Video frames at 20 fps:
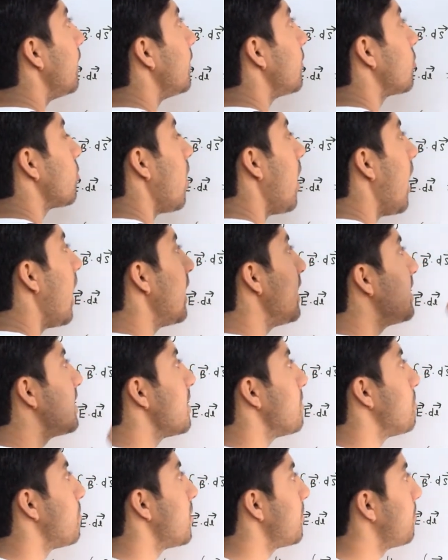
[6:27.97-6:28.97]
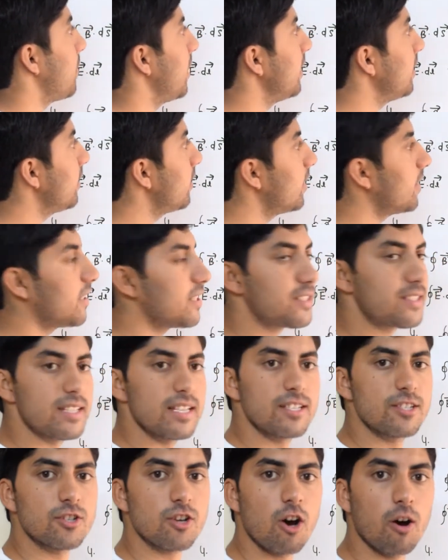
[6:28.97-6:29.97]
So R is the perpendicular
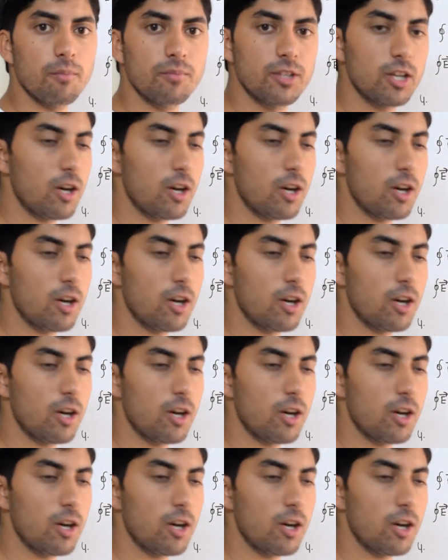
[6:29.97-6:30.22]
distance of the